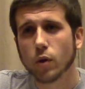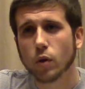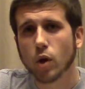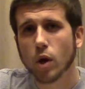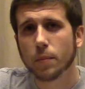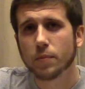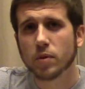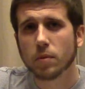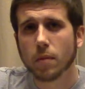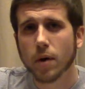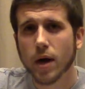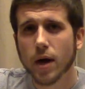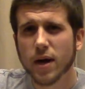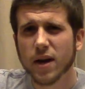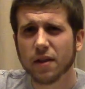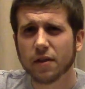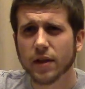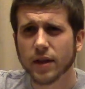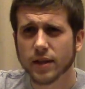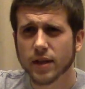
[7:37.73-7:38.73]
come to
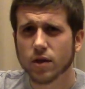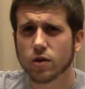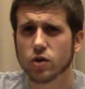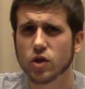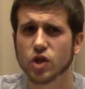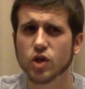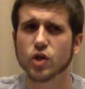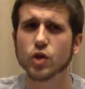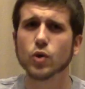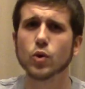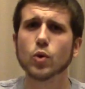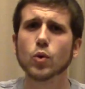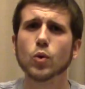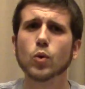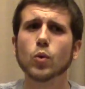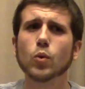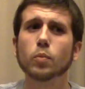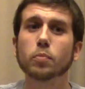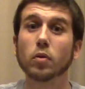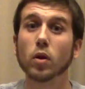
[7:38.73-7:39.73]
mind, I think, that are
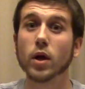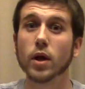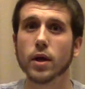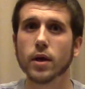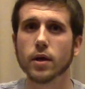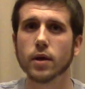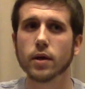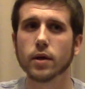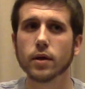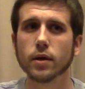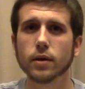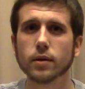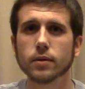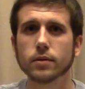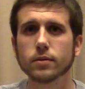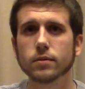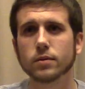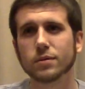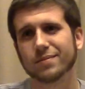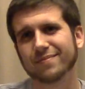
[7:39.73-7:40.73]
still
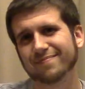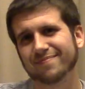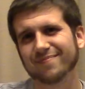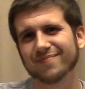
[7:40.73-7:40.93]
playing,